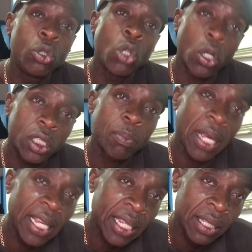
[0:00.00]
not
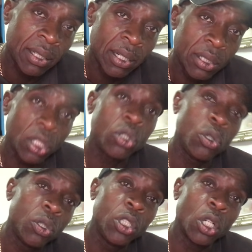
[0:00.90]
paying the new,